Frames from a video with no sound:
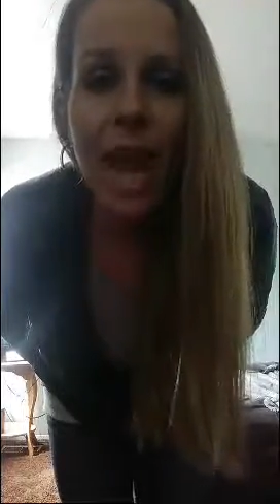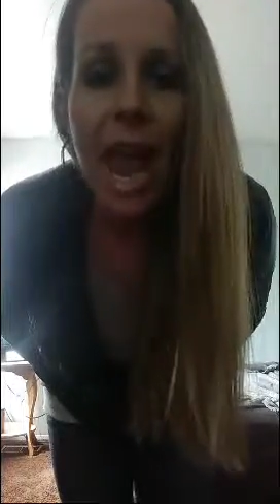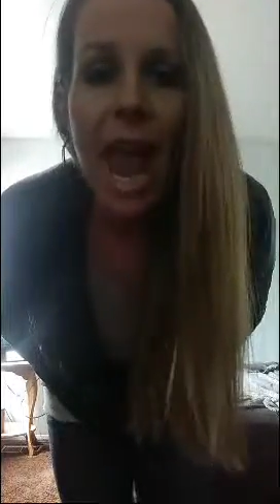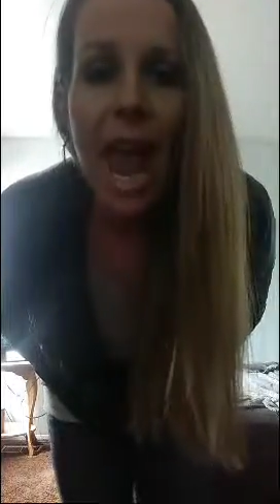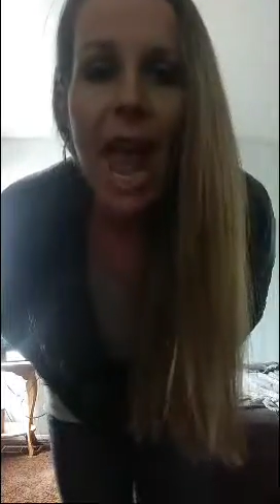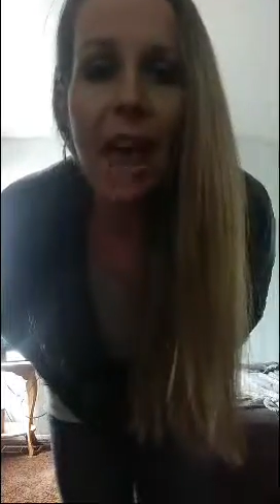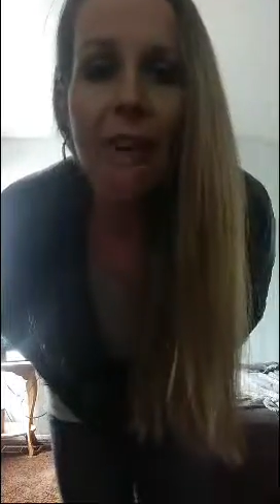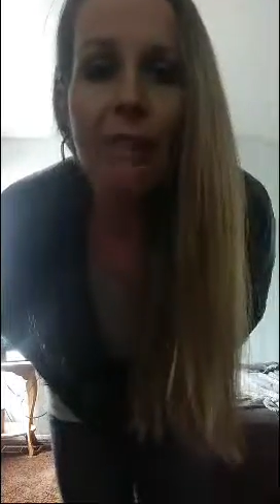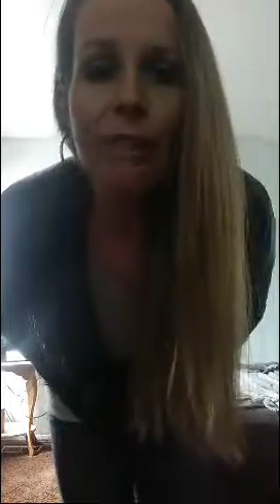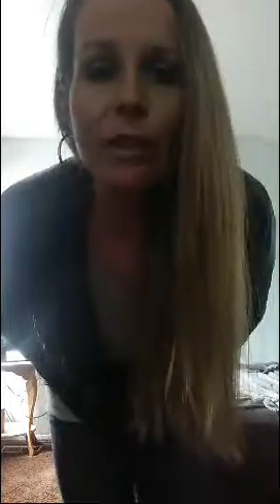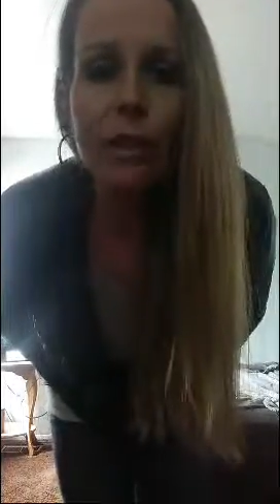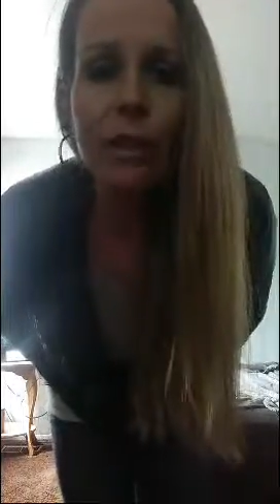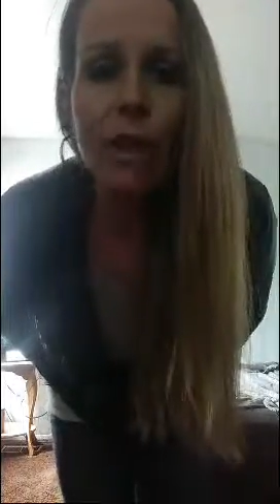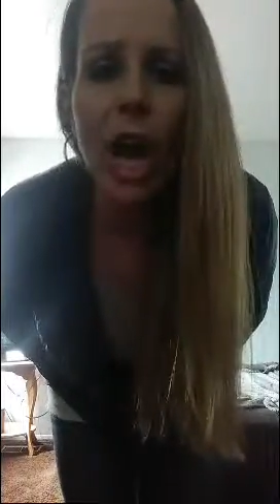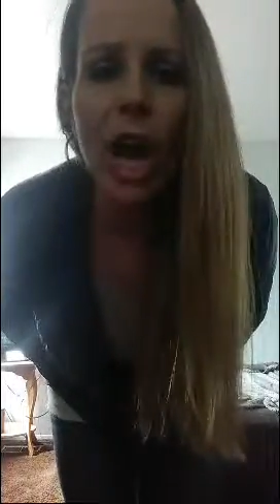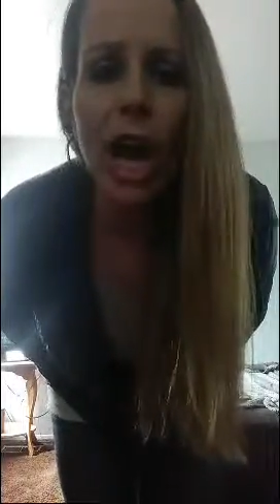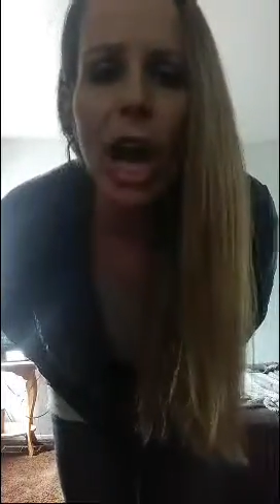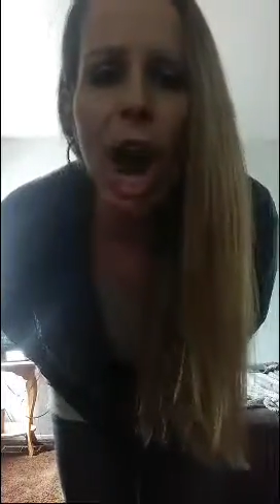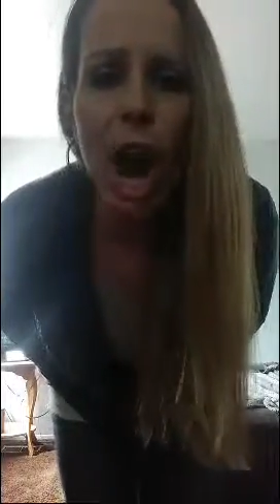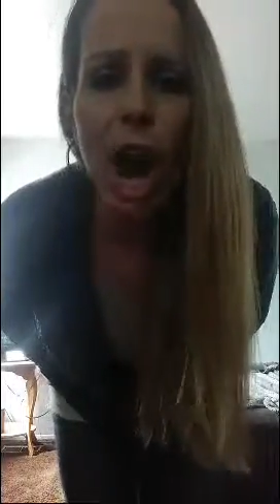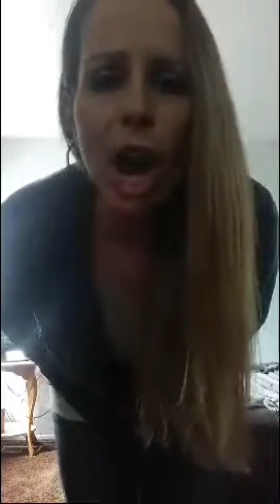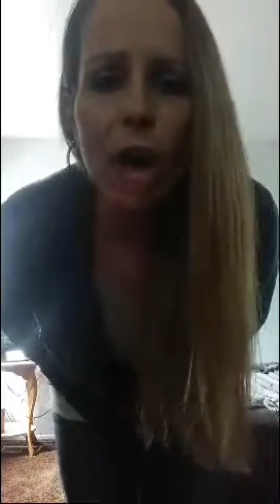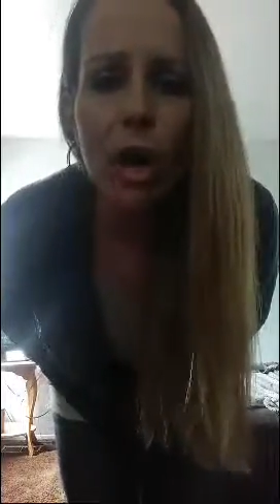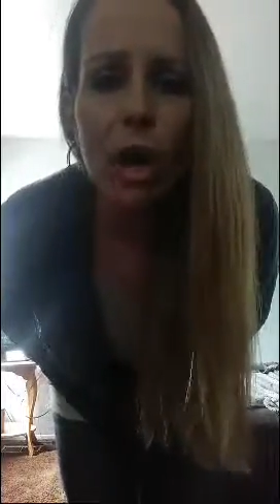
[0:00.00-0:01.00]
after I
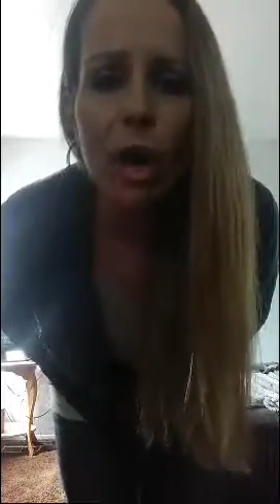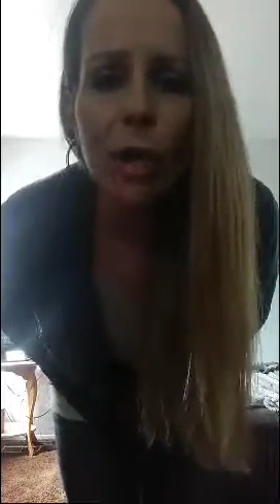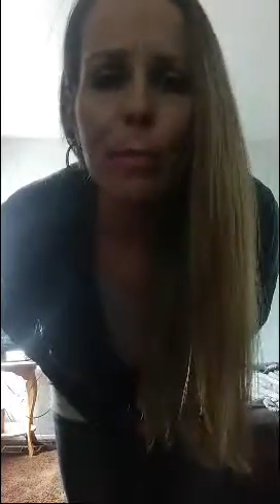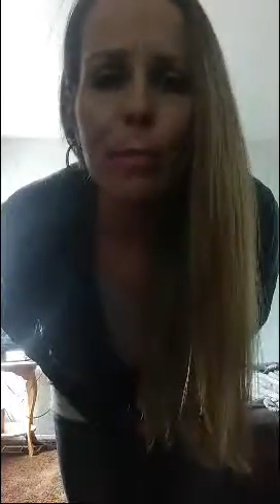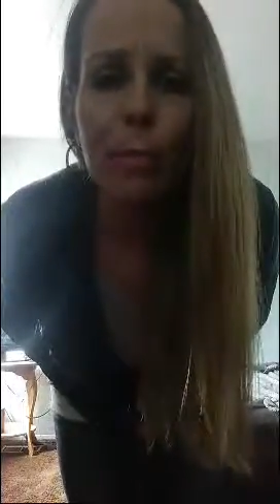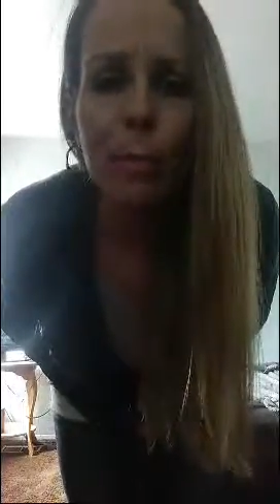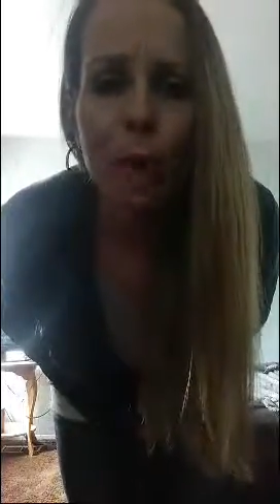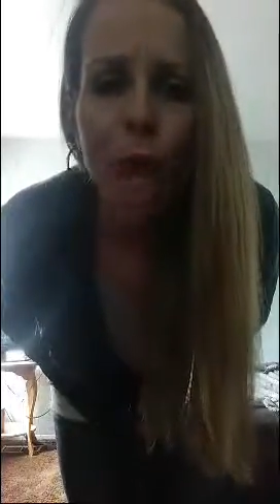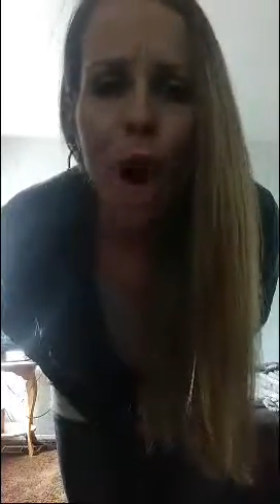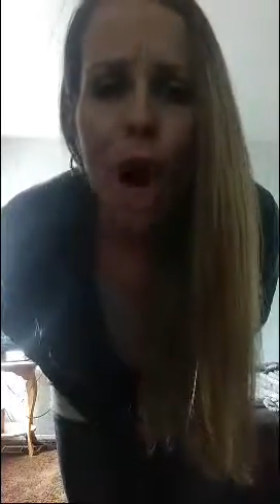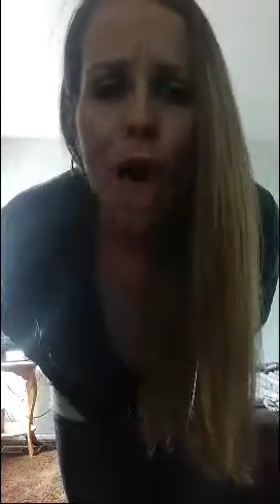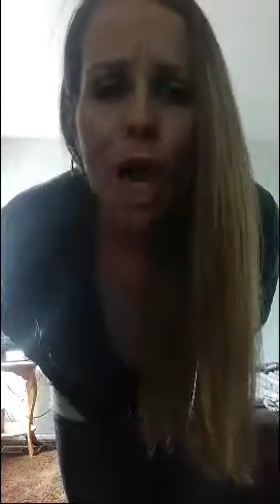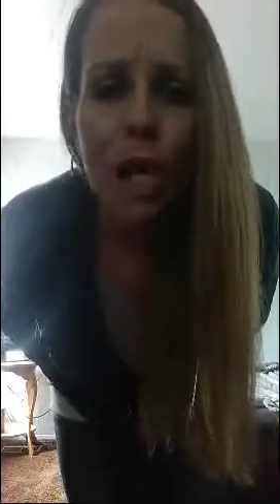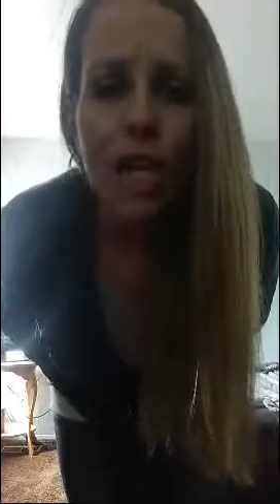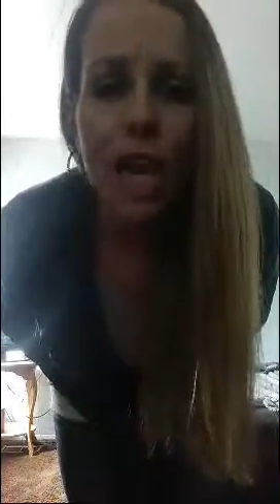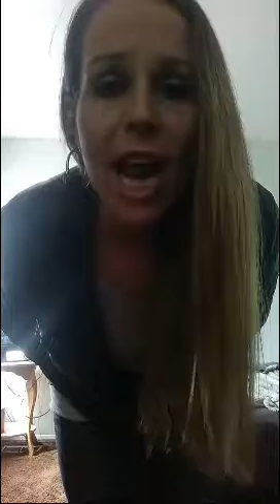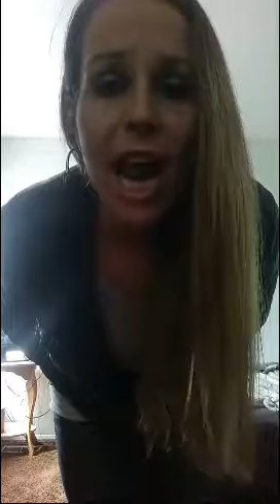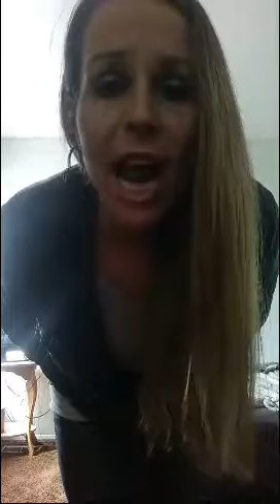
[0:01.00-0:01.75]
already brought